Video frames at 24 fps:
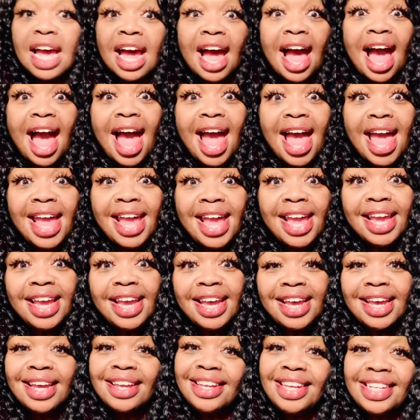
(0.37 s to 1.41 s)
Hi,
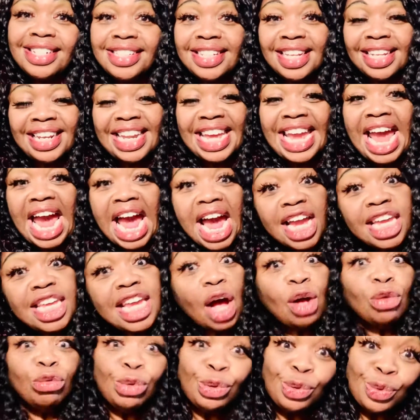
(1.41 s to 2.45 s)
it's LA. How
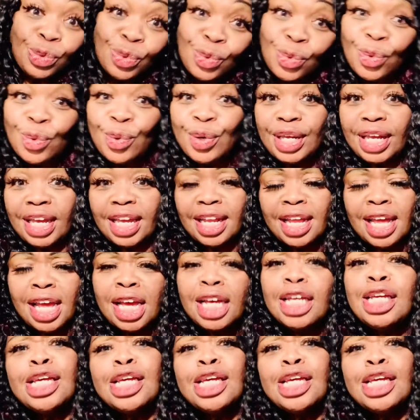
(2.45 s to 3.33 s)
y'all doing?